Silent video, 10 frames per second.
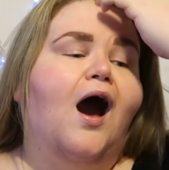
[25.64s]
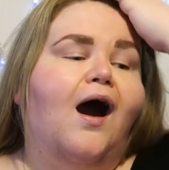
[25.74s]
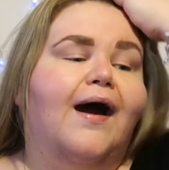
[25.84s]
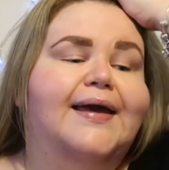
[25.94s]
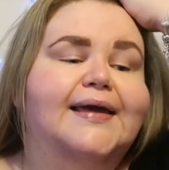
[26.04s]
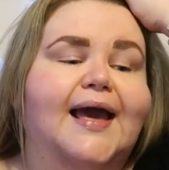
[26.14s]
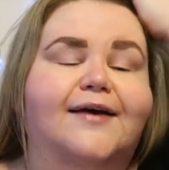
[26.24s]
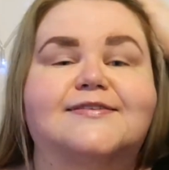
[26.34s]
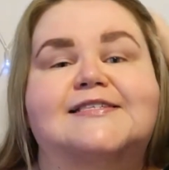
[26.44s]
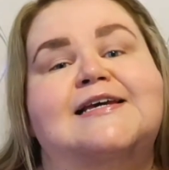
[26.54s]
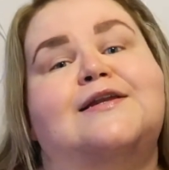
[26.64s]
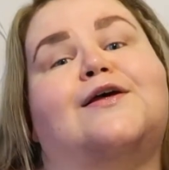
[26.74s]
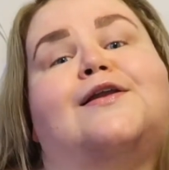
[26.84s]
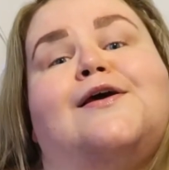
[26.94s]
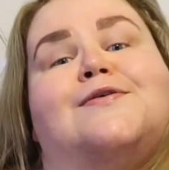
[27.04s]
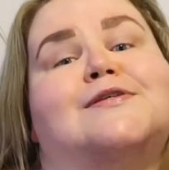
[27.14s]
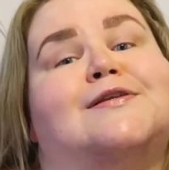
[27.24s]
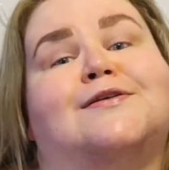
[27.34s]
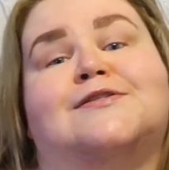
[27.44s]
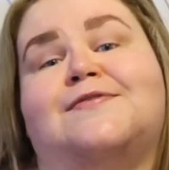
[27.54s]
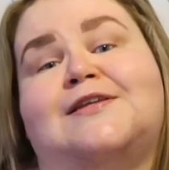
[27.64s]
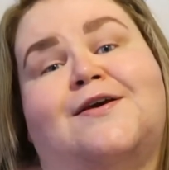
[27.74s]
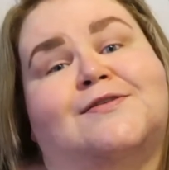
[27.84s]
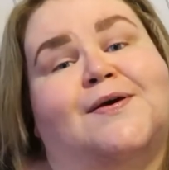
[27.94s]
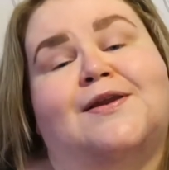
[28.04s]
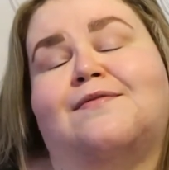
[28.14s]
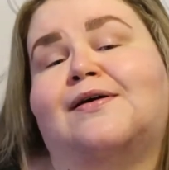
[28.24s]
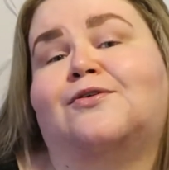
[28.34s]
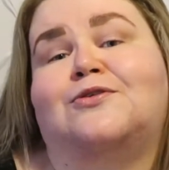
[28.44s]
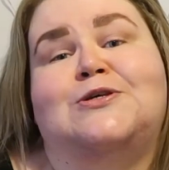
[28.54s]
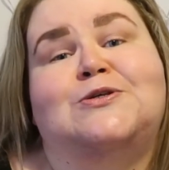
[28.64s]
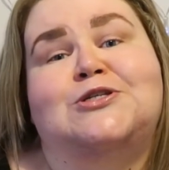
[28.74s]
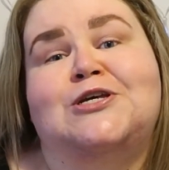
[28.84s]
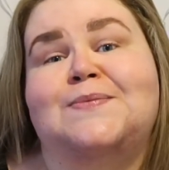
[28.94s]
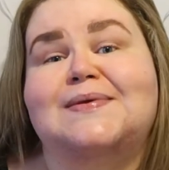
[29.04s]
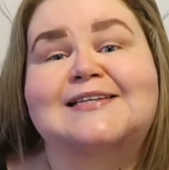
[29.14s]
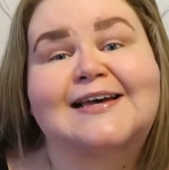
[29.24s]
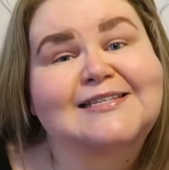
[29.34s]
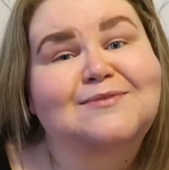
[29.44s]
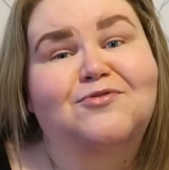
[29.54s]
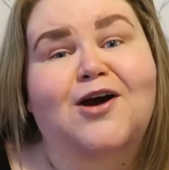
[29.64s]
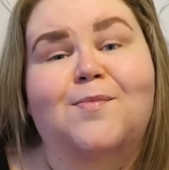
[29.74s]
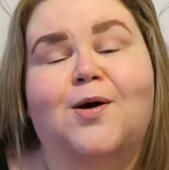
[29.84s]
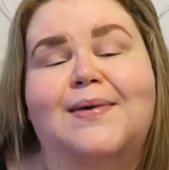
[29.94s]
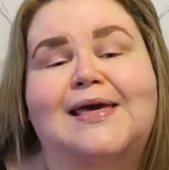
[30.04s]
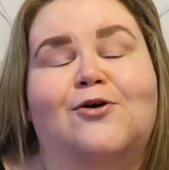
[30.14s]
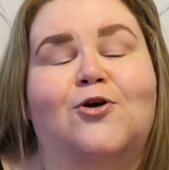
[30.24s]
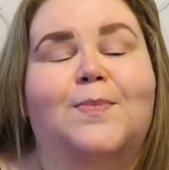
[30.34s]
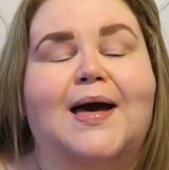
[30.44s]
I have seen loads and loads of videos going around on YouTube testing Primark makeup,